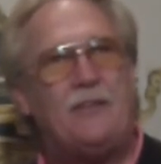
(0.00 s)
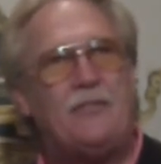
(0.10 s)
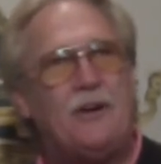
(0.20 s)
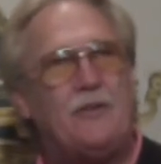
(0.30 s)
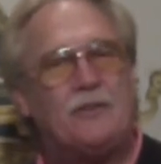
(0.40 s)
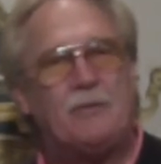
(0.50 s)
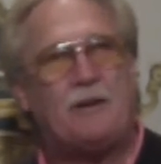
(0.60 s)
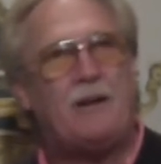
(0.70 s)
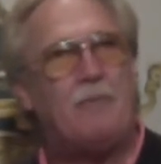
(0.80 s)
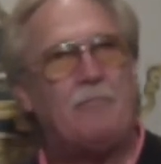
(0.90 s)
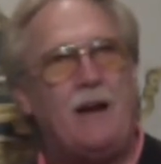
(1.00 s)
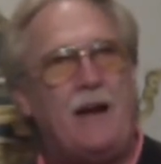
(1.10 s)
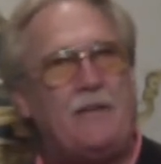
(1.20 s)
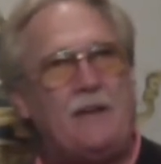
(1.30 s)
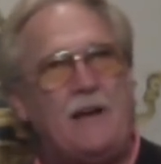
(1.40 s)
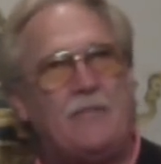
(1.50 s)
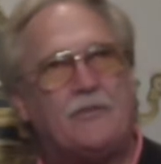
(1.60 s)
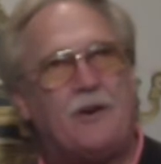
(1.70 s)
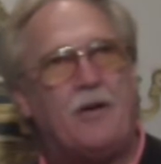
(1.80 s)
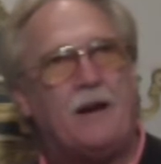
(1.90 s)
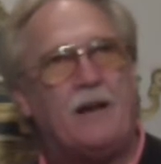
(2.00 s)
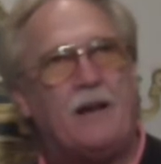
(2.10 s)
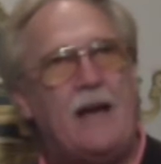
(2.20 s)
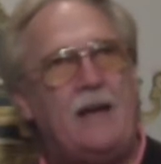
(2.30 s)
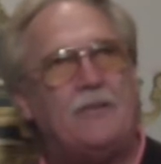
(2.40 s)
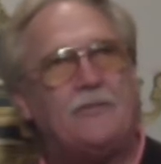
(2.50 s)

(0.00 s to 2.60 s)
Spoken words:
he throws the club right down the target line,